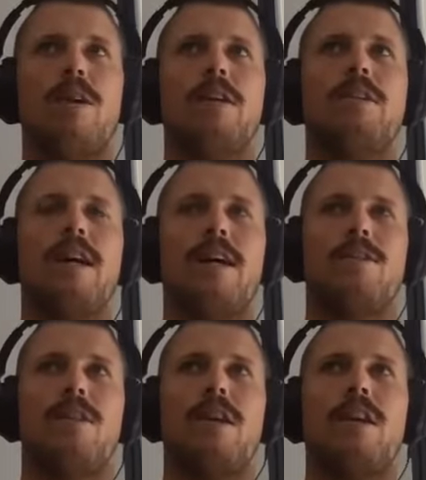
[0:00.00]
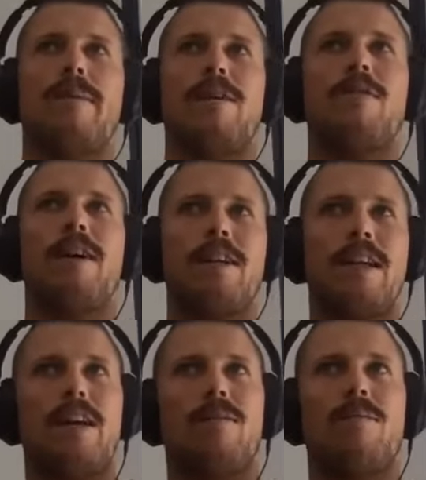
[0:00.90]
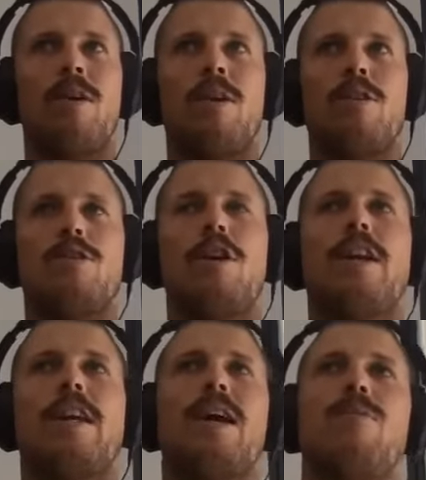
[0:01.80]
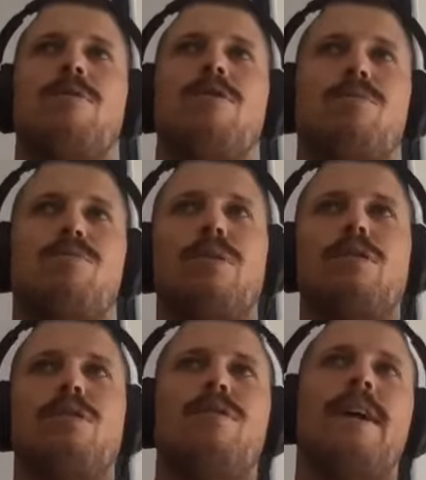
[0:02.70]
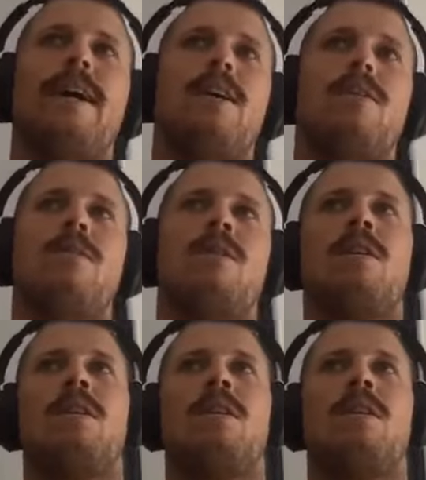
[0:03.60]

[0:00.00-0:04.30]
it's hard to think about right now turning it outward just because of how